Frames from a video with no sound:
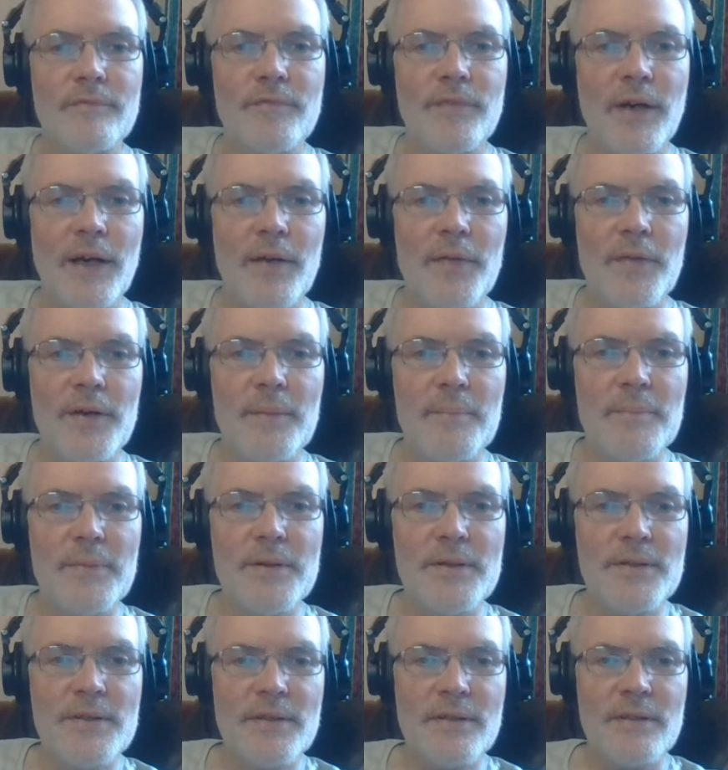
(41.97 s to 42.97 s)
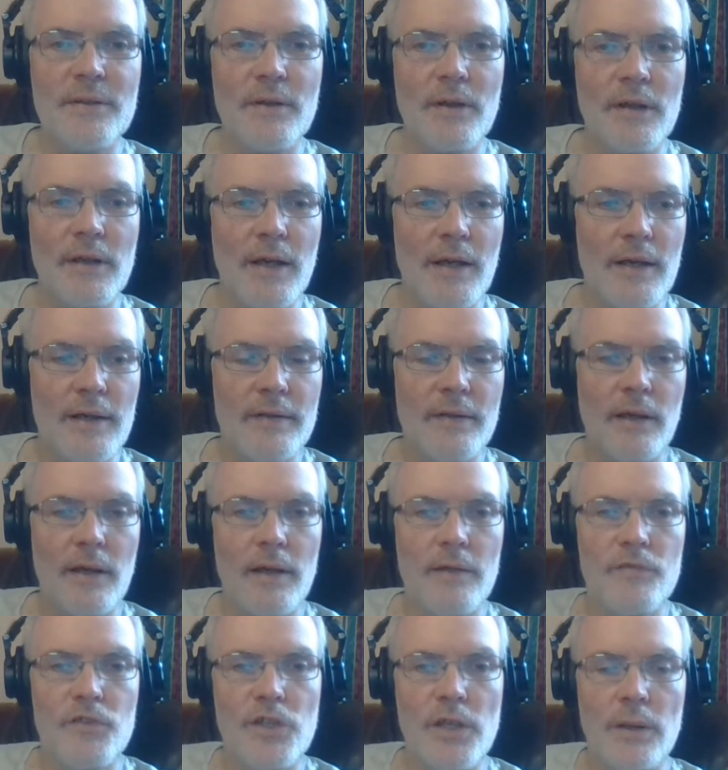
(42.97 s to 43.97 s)
fill out the numbers in the
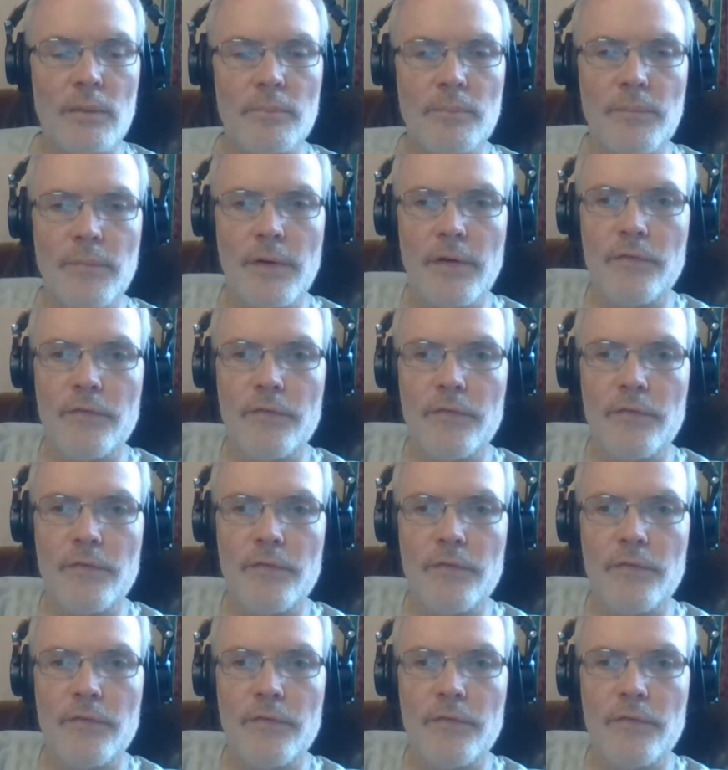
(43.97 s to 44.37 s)
live chat.